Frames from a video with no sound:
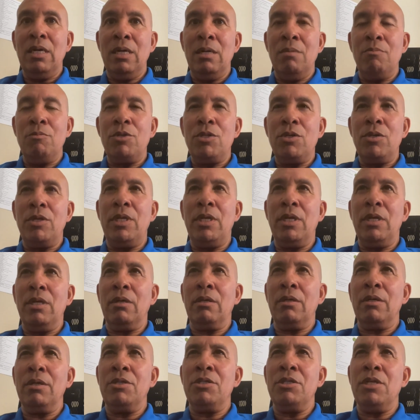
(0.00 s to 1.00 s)
So he did a
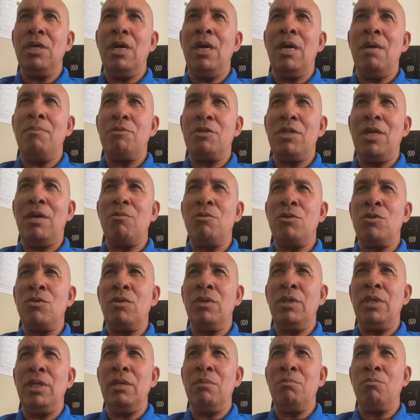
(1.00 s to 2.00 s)
good job. So that was
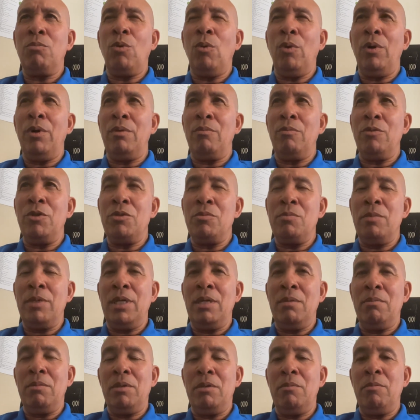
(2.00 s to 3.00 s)
really important, was being
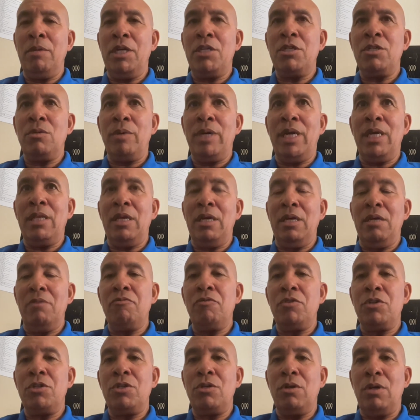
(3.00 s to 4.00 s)
able to make sure we had the
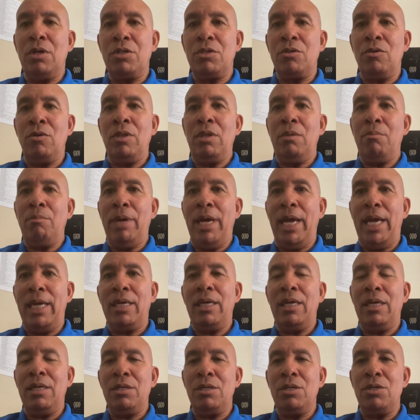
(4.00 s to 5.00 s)
infrastructure on the back
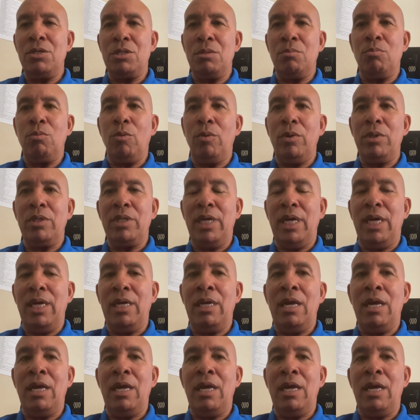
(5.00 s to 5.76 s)
end to support that.